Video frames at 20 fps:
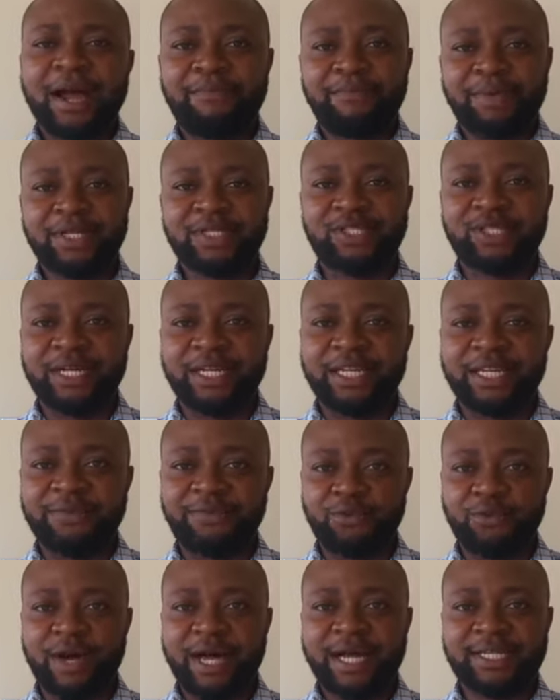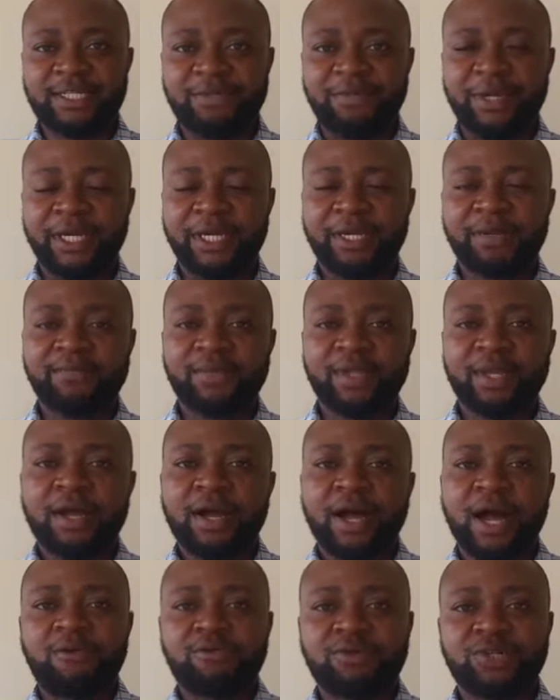personally, if you ask me,
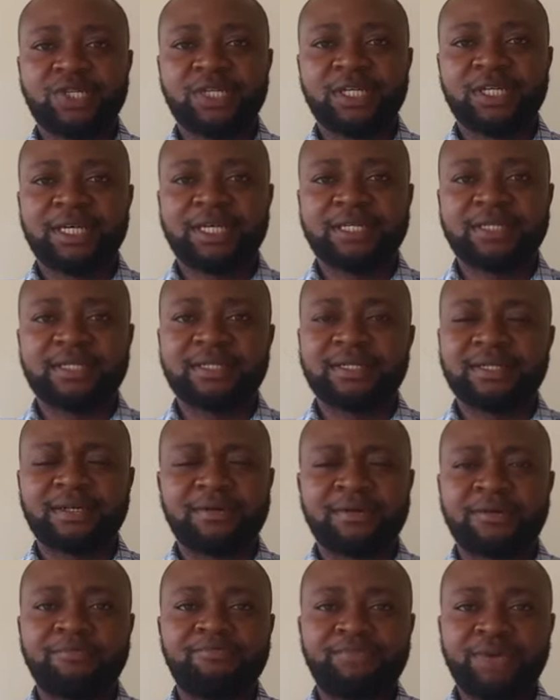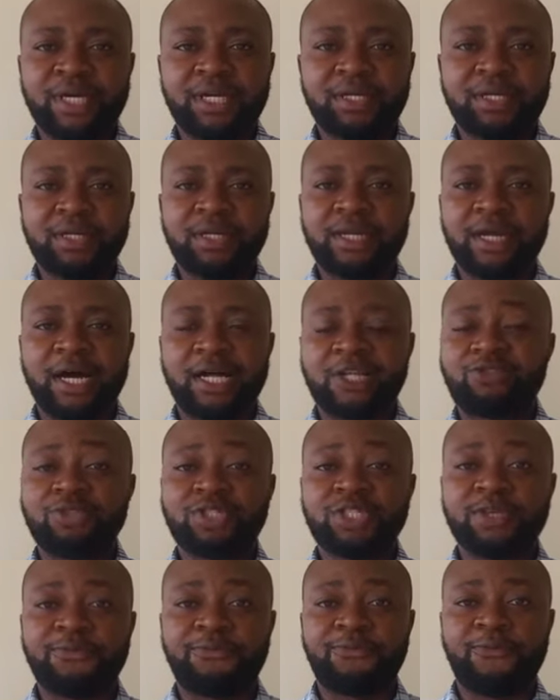I would say that being a
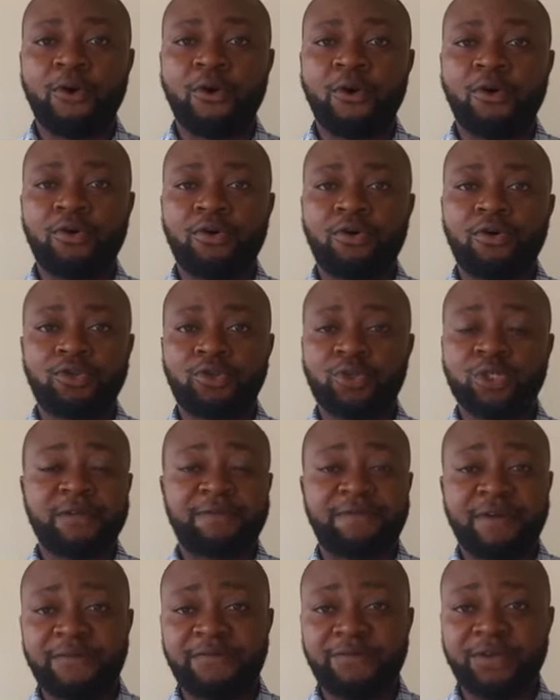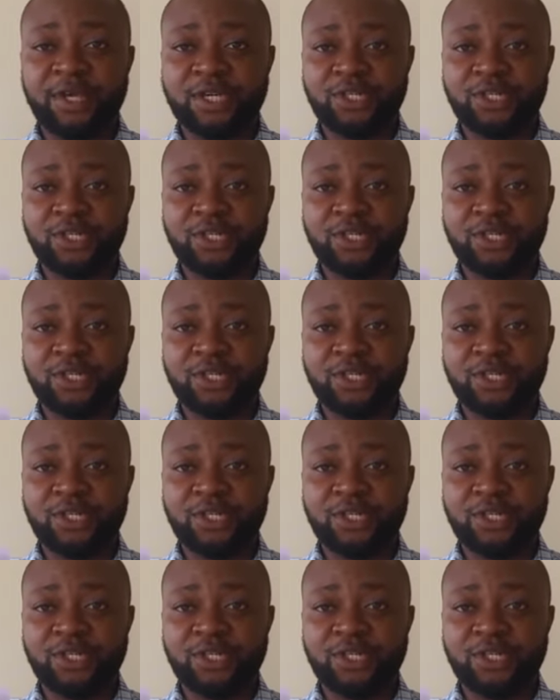24 or 25